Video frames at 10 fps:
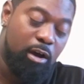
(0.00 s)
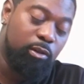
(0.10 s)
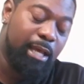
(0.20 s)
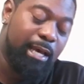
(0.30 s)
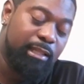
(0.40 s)

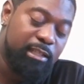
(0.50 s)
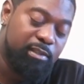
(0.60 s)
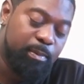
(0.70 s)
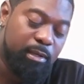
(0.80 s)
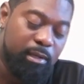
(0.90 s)
only got
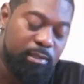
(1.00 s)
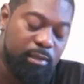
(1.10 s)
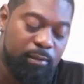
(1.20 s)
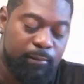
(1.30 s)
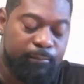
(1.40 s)
this because
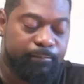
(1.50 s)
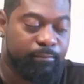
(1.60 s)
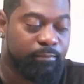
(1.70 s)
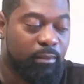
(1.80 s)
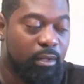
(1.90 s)

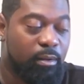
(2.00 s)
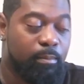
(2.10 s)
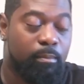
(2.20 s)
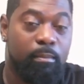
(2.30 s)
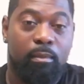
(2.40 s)

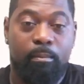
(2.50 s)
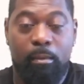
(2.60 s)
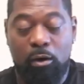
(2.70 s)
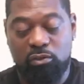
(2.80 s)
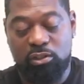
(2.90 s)

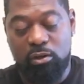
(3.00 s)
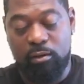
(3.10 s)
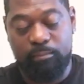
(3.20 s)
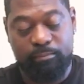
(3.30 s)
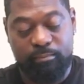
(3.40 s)
Moss
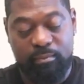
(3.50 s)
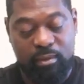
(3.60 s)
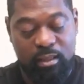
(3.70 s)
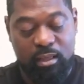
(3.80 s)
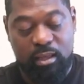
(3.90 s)
Struck,
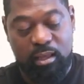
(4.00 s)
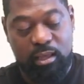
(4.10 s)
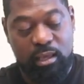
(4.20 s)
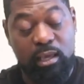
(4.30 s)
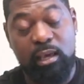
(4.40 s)

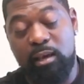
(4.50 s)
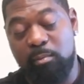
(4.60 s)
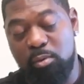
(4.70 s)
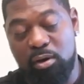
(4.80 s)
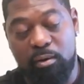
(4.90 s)
he hit
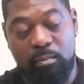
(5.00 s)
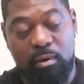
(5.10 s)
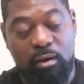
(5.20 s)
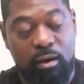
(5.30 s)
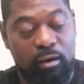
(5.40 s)
me up
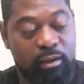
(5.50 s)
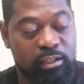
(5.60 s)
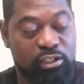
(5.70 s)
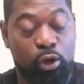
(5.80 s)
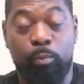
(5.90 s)

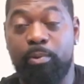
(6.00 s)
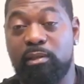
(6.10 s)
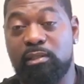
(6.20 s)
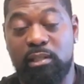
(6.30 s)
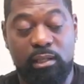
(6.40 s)
and showed me
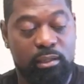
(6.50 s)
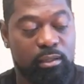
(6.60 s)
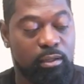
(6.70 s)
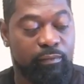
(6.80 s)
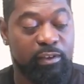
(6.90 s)
pictures here
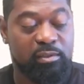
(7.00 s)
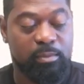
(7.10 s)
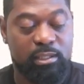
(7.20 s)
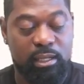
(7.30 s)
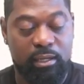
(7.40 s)
of his
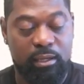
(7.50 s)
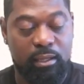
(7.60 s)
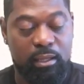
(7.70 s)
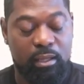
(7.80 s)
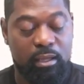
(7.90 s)
machete.
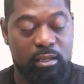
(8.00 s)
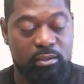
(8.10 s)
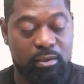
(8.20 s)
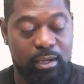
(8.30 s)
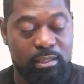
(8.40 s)

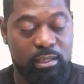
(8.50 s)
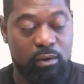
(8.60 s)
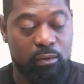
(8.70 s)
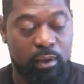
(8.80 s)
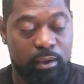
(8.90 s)
So I said,
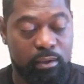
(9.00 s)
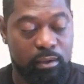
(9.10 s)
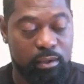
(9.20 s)
okay.